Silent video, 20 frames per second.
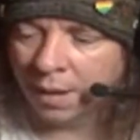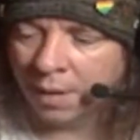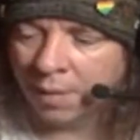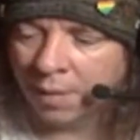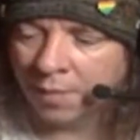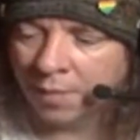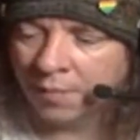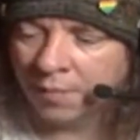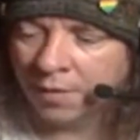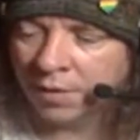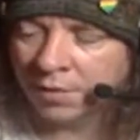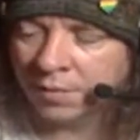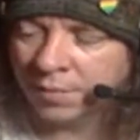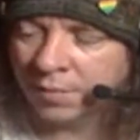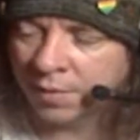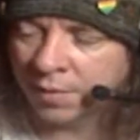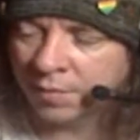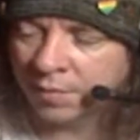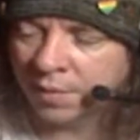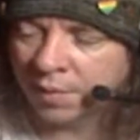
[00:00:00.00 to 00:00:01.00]
I hear my
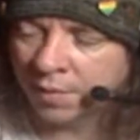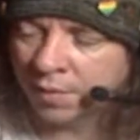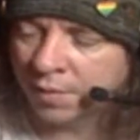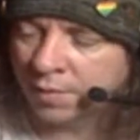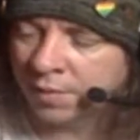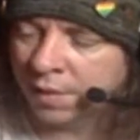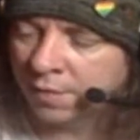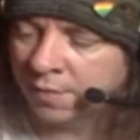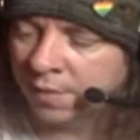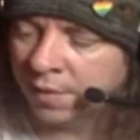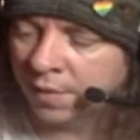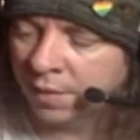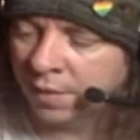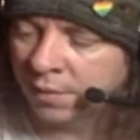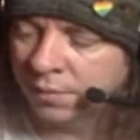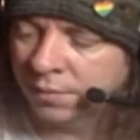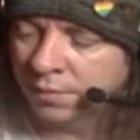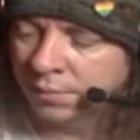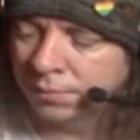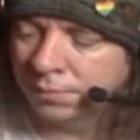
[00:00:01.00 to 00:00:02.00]
voice sometimes on other stuff,
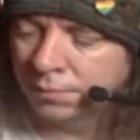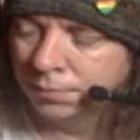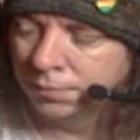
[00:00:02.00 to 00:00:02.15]
and